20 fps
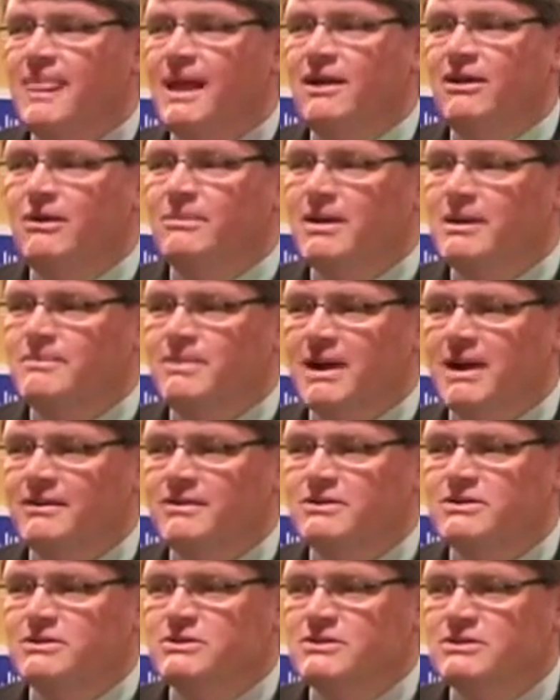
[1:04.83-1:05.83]
I know my
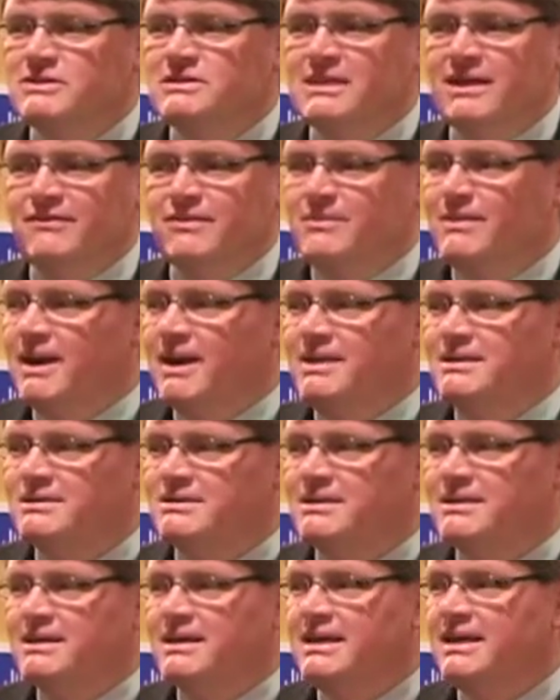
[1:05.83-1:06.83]
parents are just 7
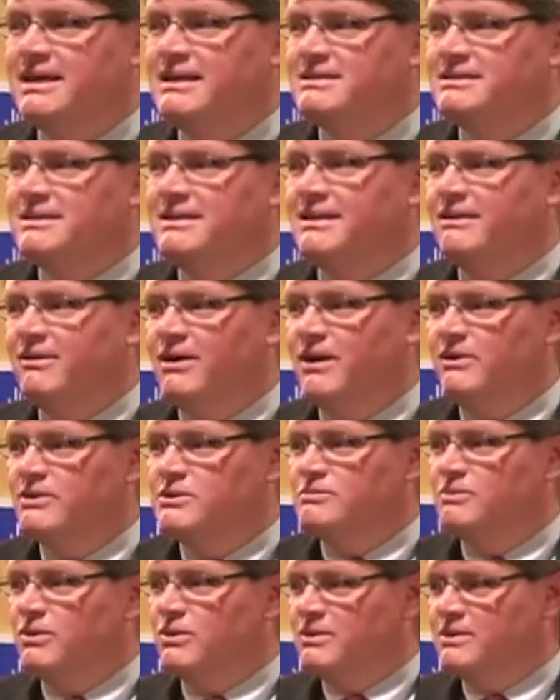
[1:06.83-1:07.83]
miles to the east, and they're
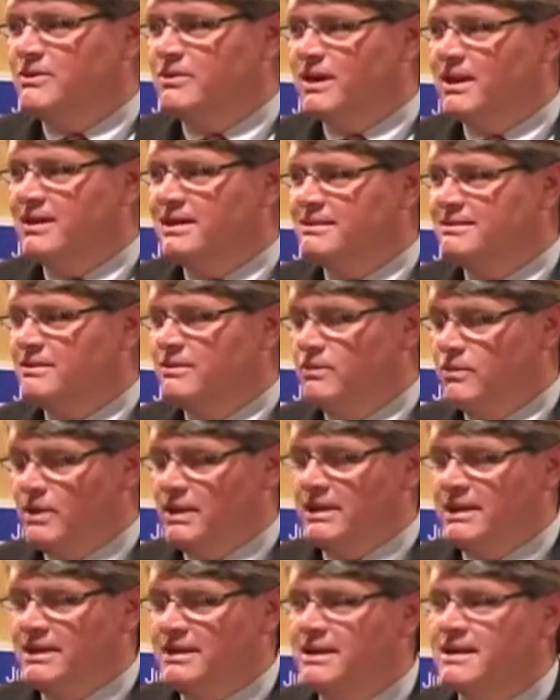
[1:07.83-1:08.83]
always more than
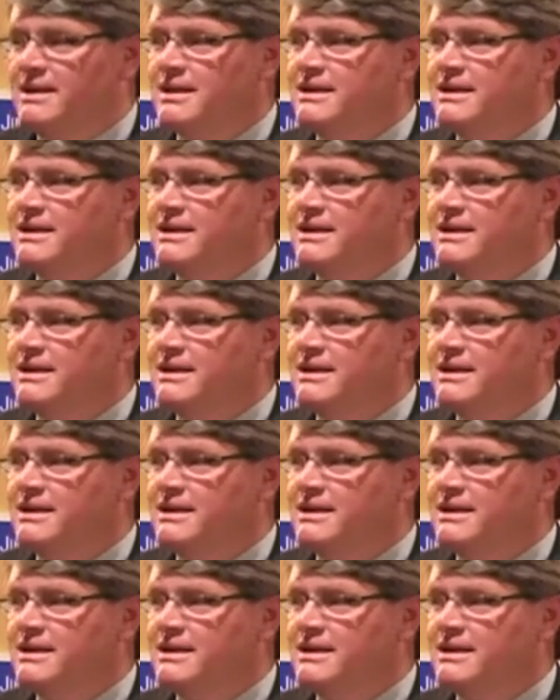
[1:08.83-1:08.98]
willing